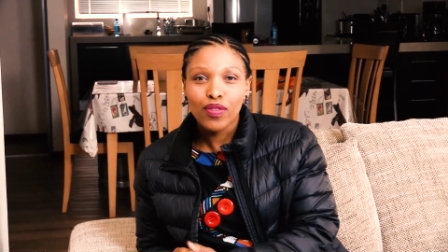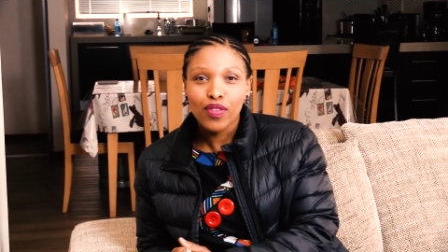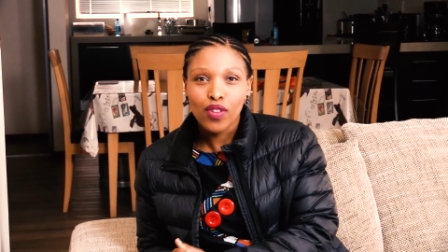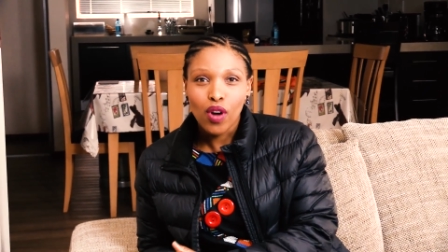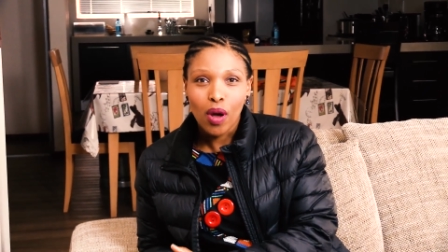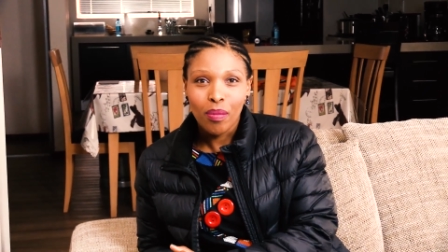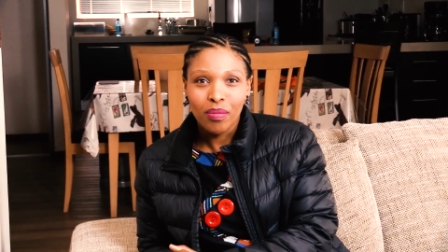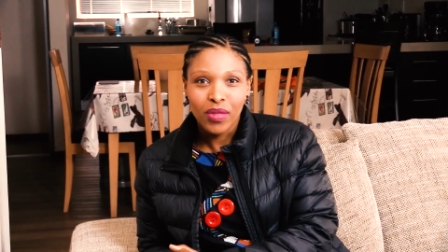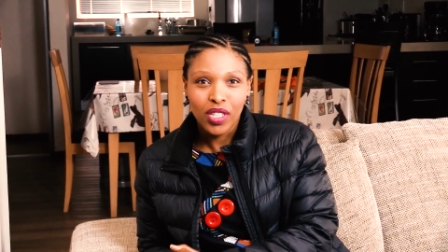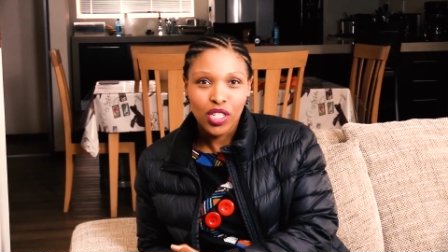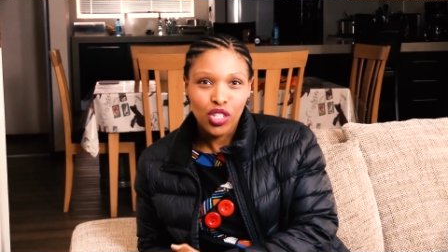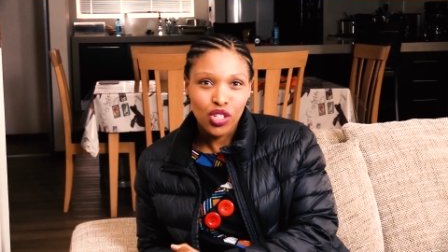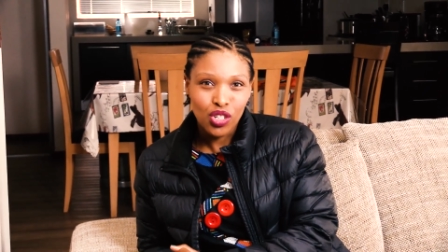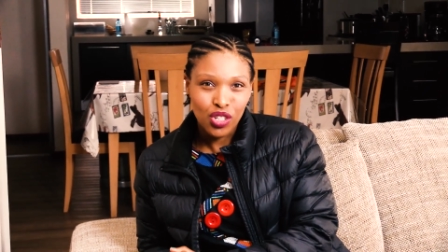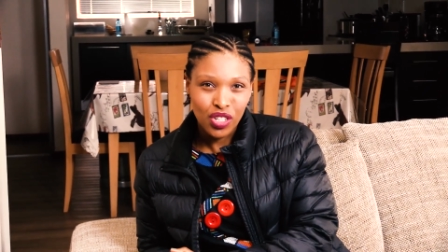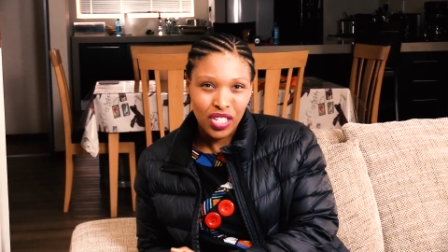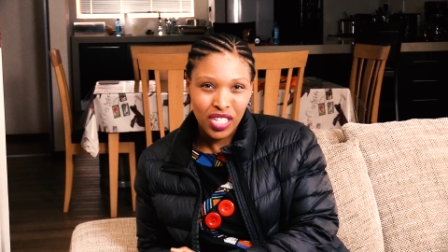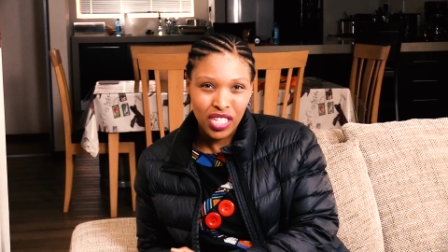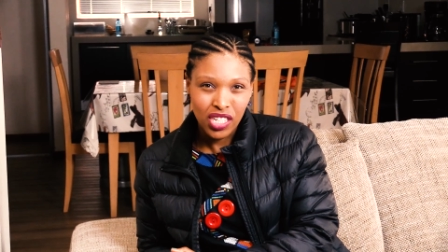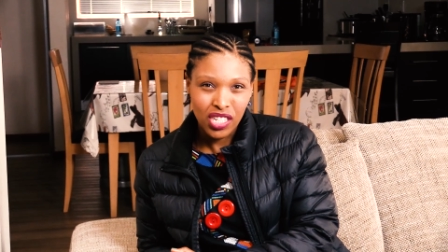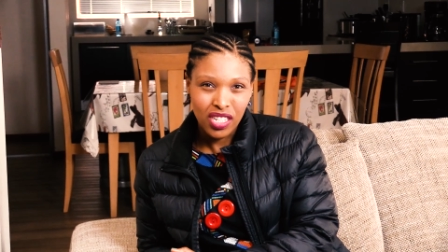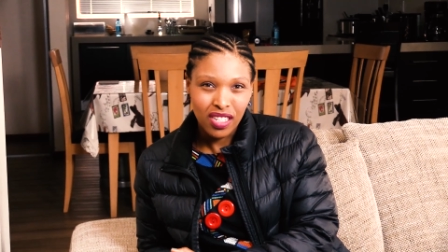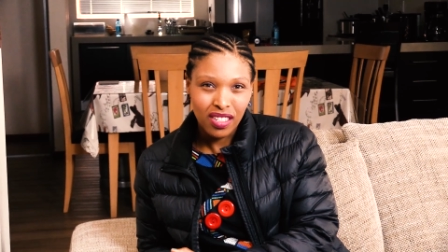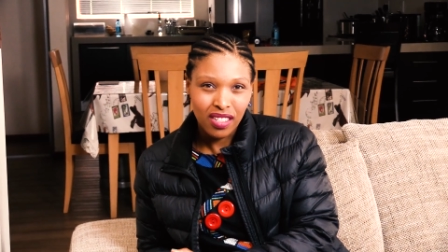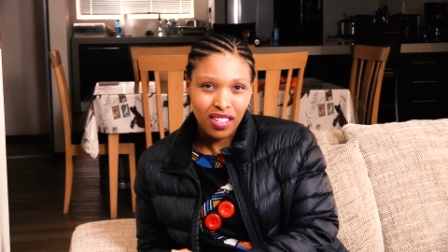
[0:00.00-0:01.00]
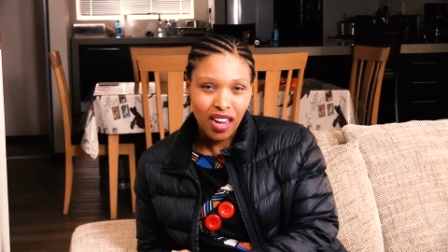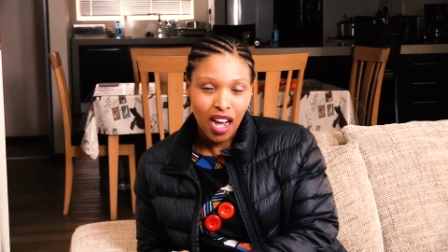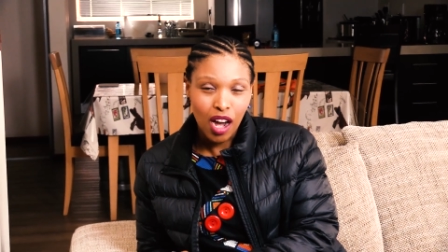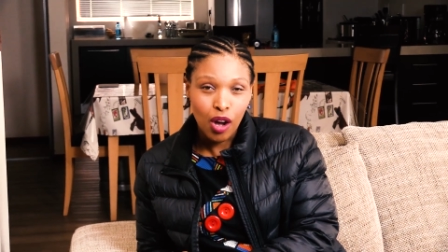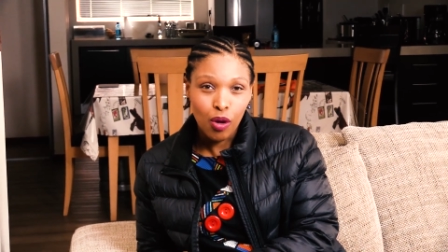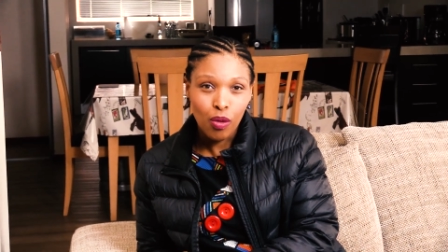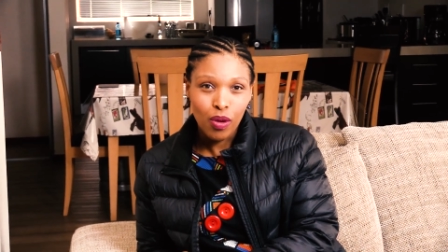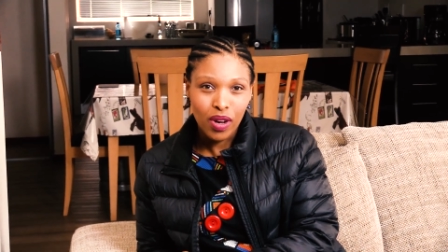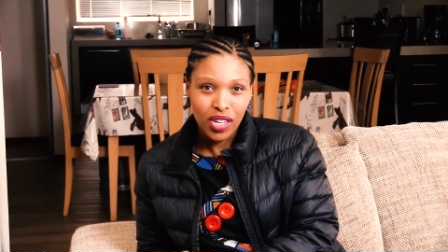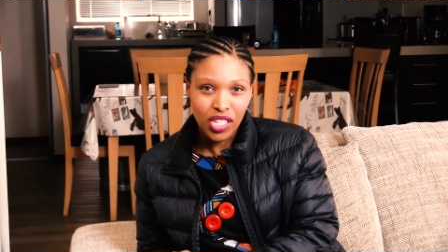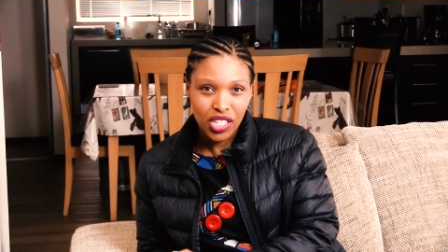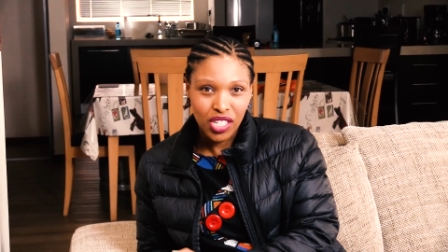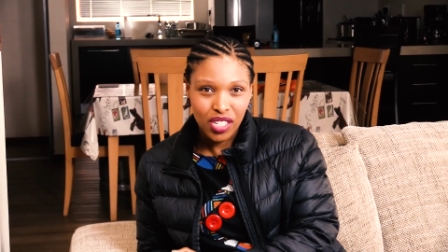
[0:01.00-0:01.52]
from the tradition are
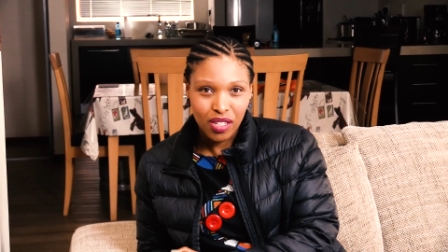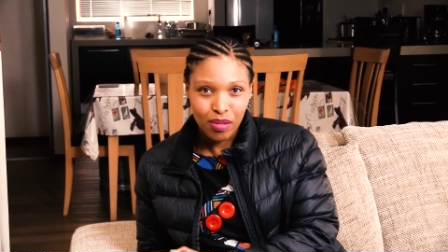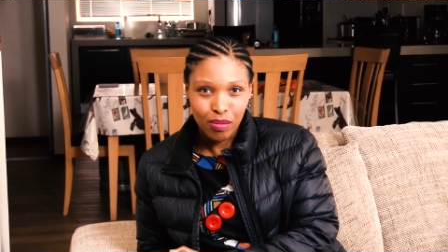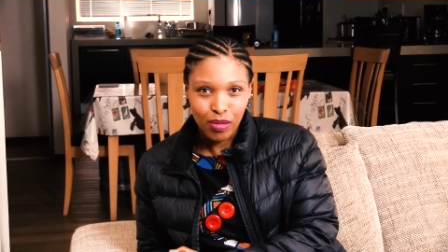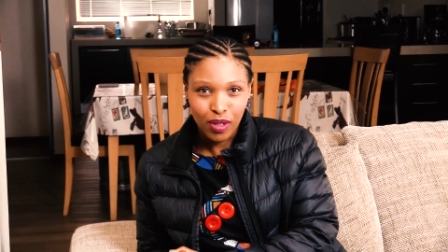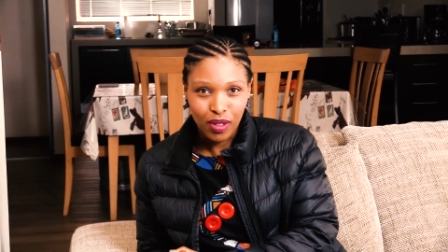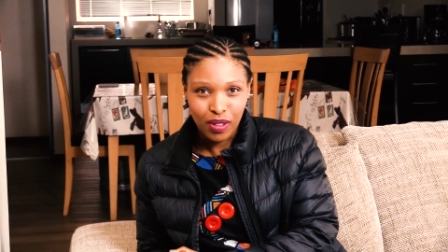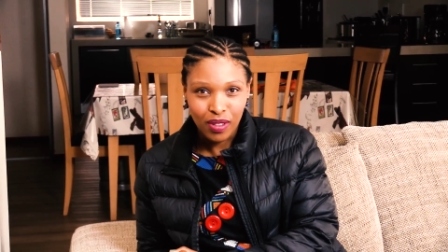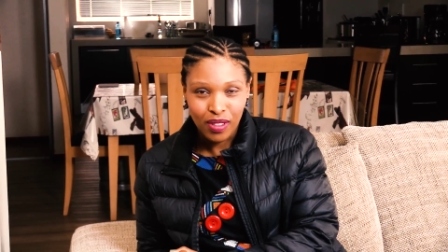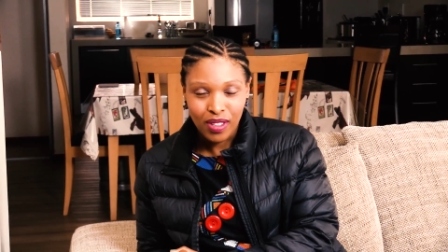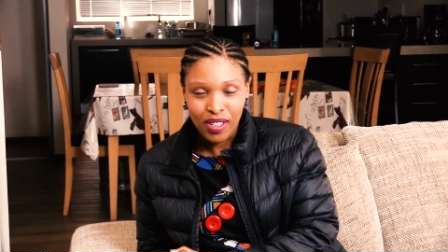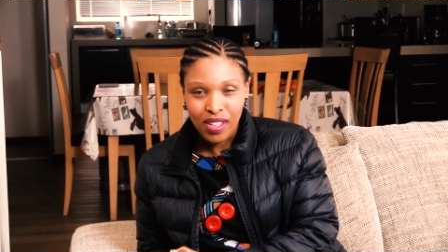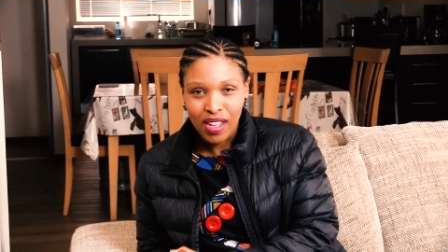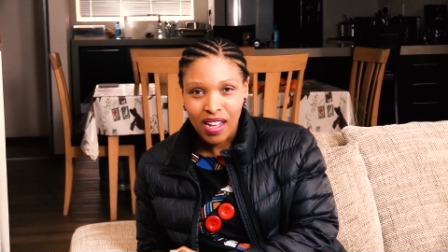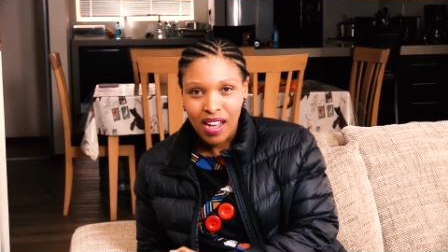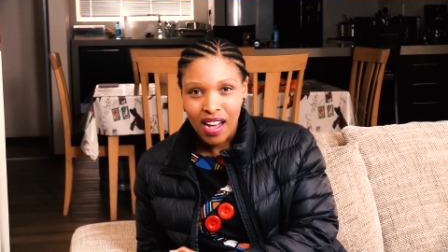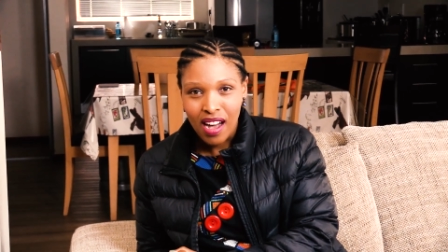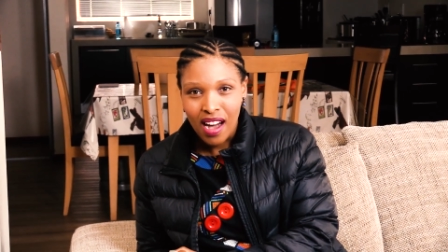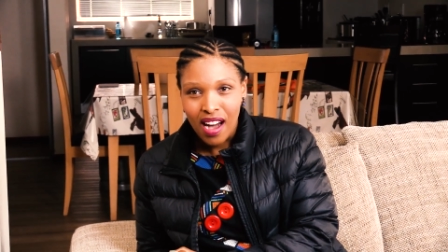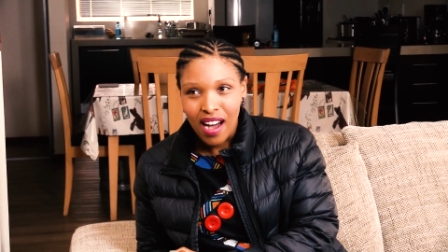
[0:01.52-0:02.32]
questionable,